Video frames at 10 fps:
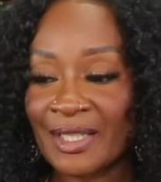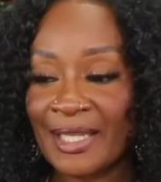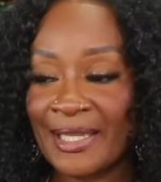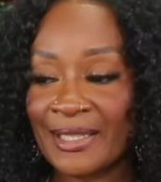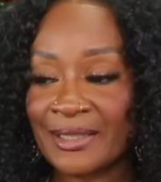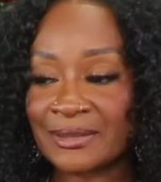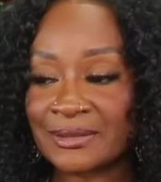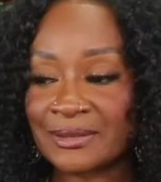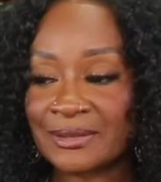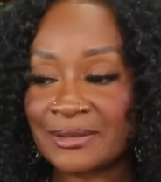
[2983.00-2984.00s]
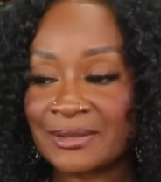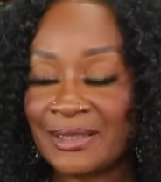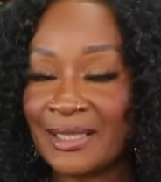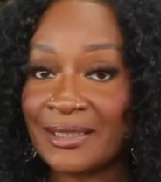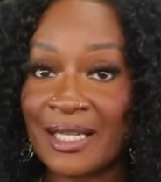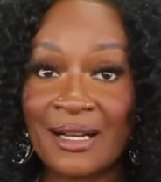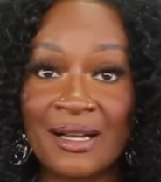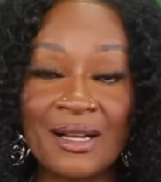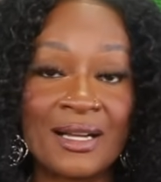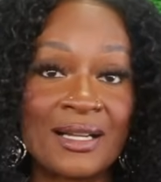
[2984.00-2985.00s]
and yeah,
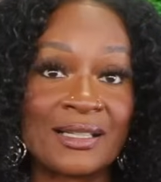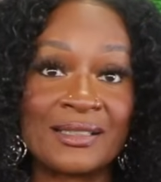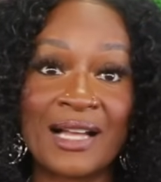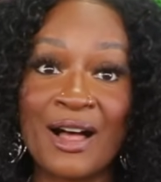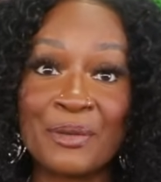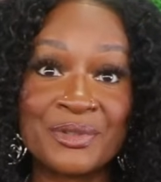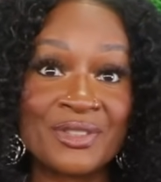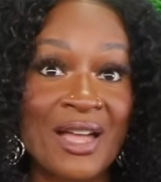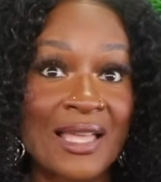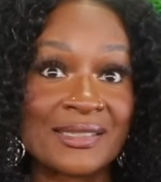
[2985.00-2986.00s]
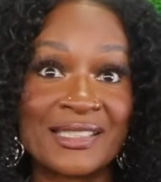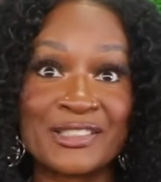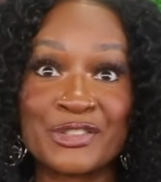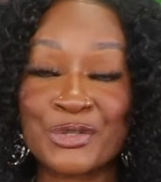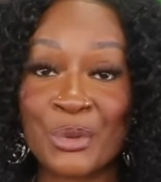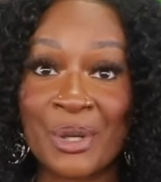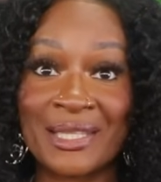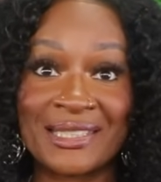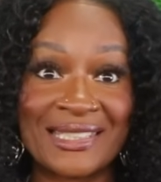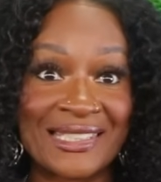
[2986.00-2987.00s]
y'all, uh, I hope you guys
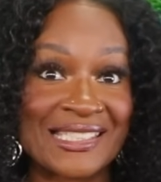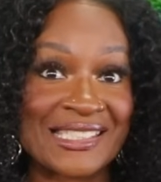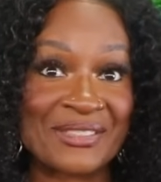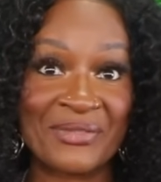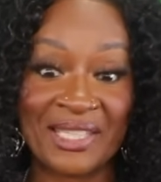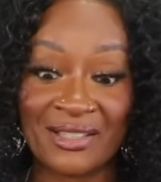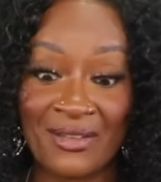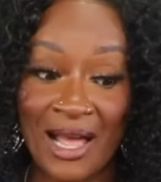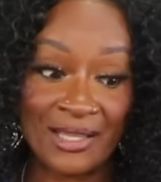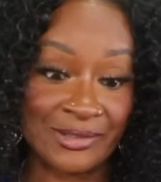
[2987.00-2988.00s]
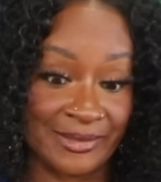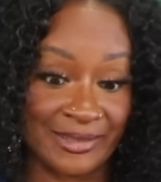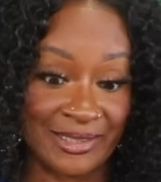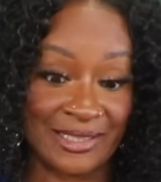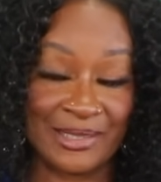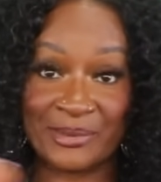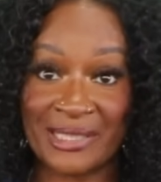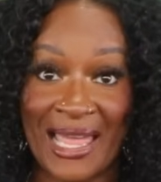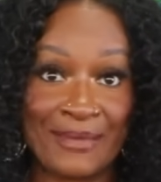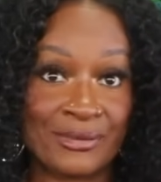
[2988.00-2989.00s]
enjoyed this video. I sure did. It was
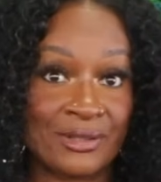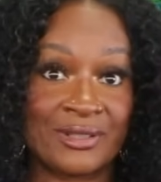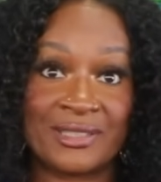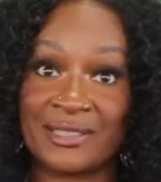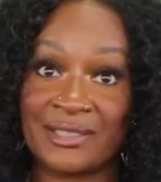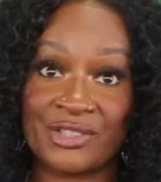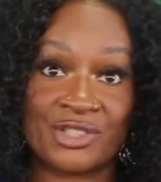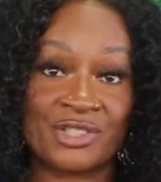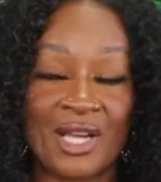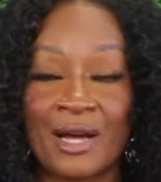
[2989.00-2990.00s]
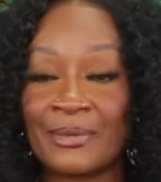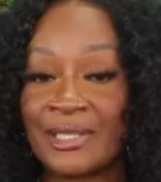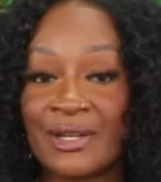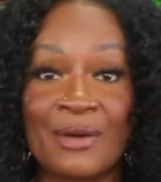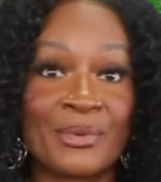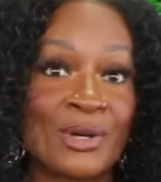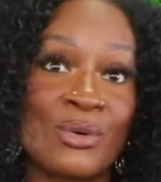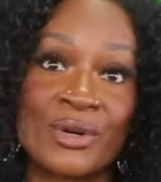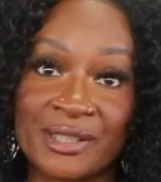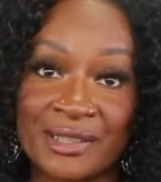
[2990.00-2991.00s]
absolutely delicious. Y'all already know I
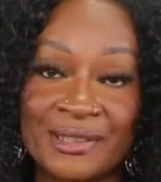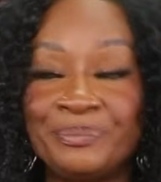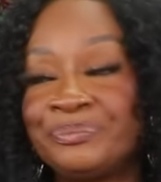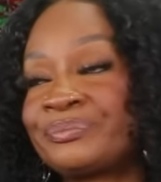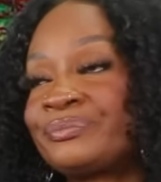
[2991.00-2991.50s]
recorded it.